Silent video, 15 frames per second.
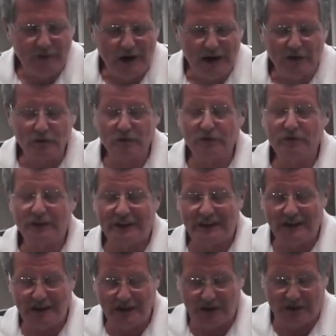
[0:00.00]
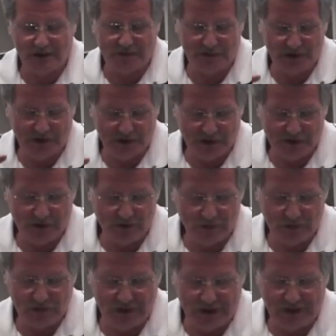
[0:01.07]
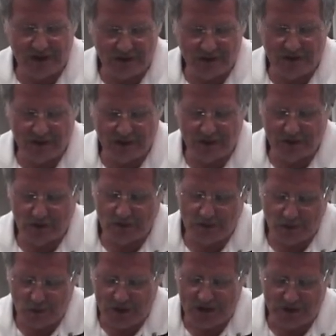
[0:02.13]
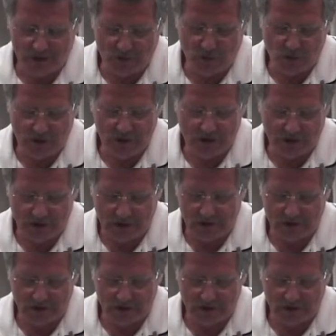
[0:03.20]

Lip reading: part of the grease which is accumulated in the wastewater,